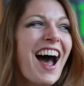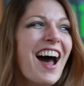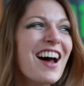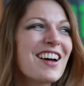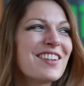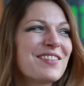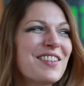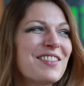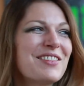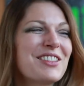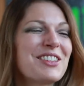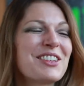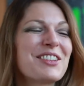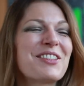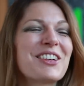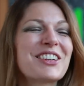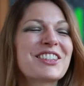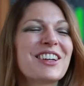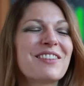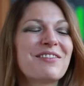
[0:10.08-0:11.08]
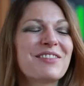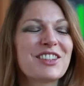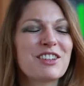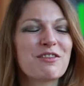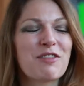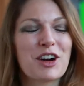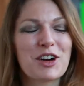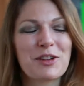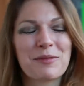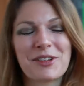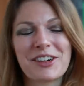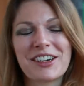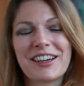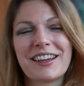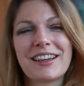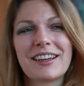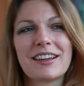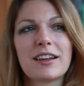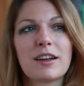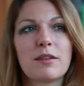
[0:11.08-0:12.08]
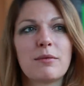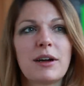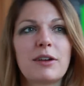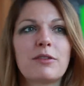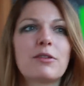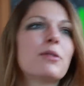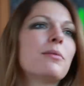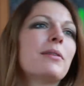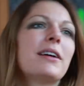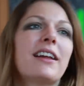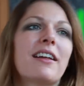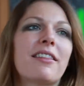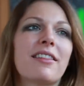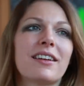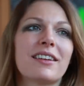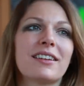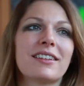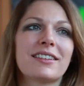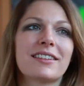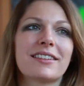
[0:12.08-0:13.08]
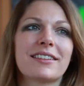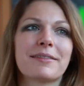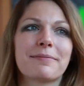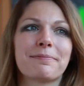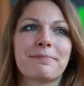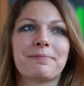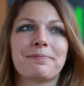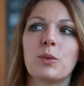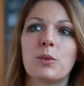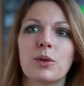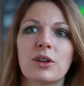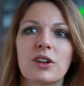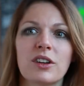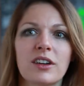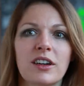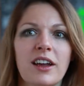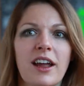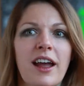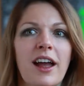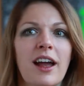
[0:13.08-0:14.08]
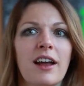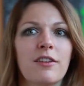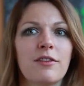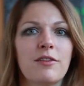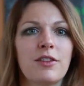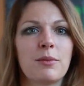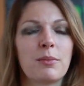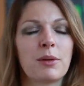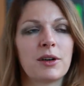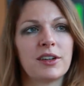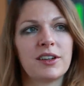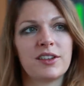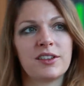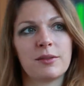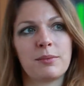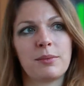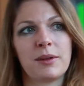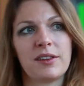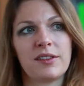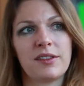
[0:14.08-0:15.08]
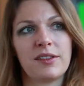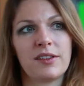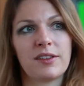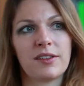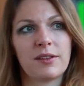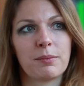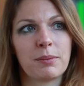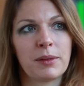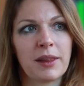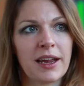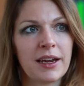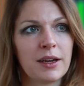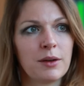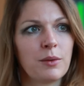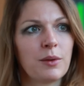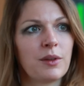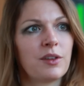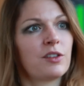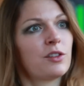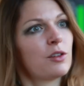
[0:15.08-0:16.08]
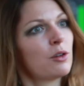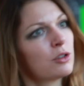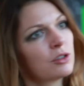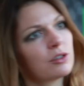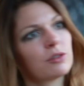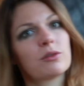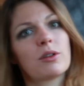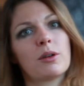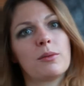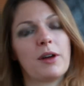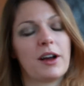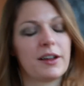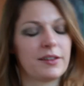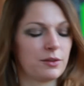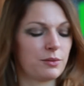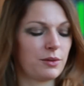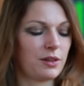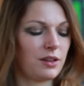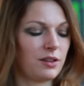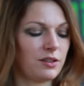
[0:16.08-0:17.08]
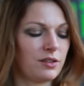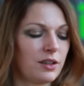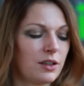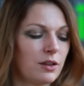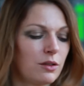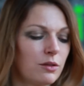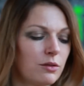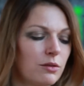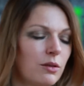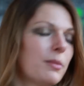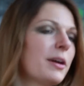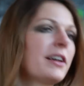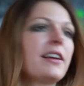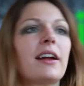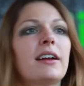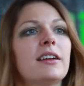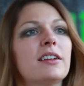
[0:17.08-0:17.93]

I'm doing a workshop tomorrow morning about robot ethics. We're going to have the participants play with social robots, with these little robot